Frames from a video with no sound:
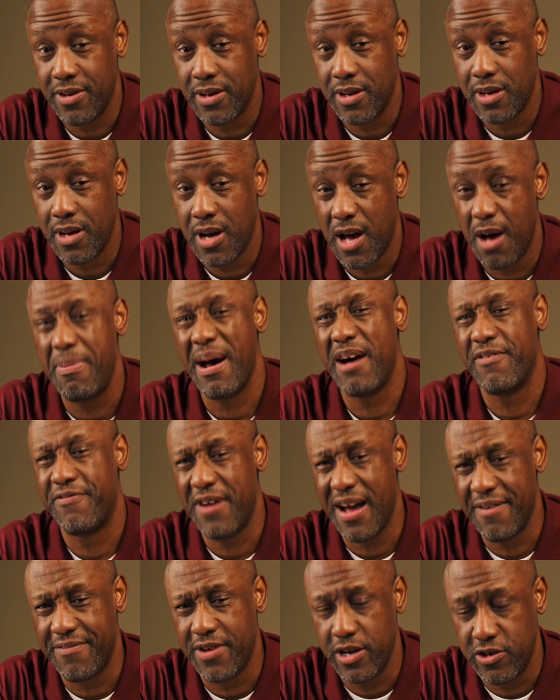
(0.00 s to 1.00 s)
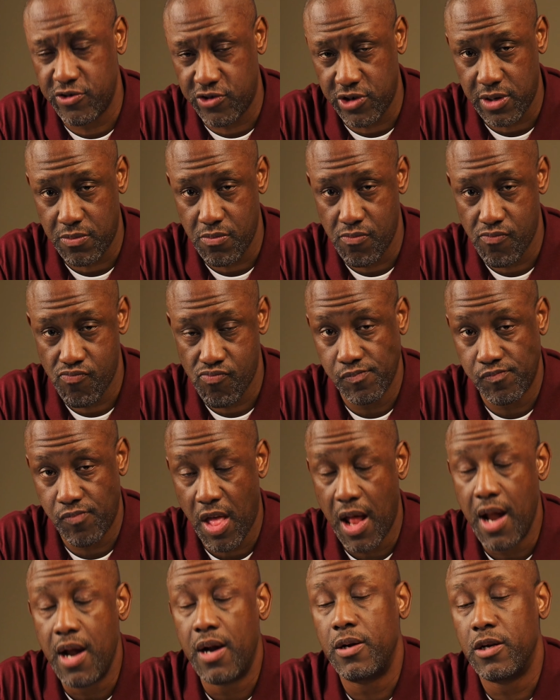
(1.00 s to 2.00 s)
About
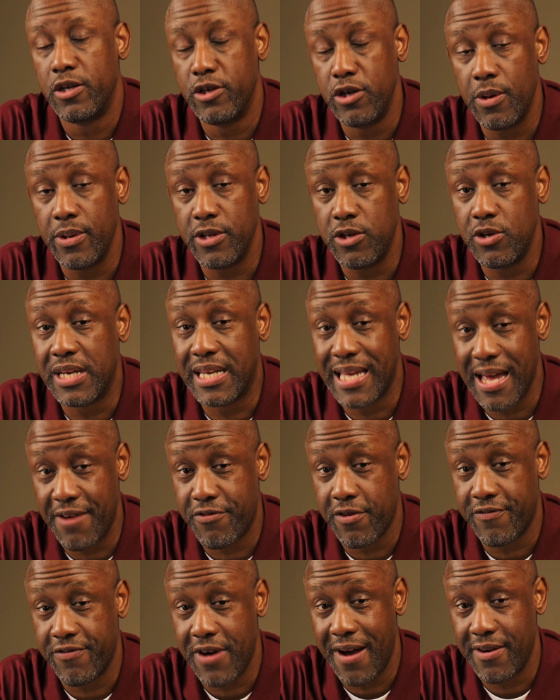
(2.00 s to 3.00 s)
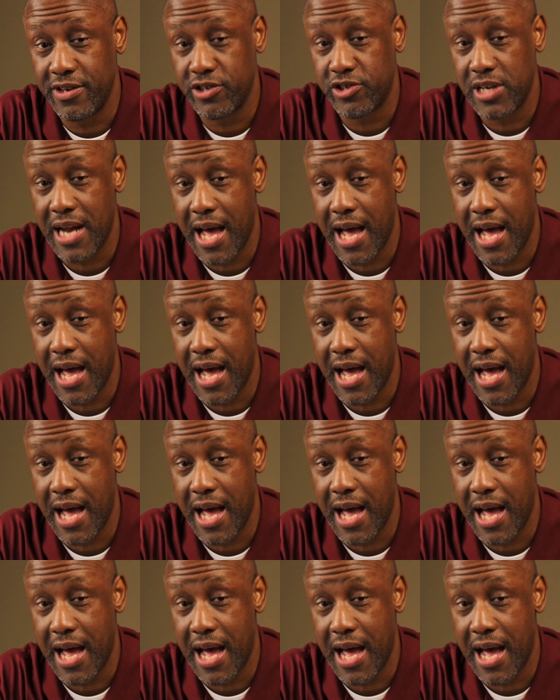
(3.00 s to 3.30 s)
$500. You know what you can get for $500?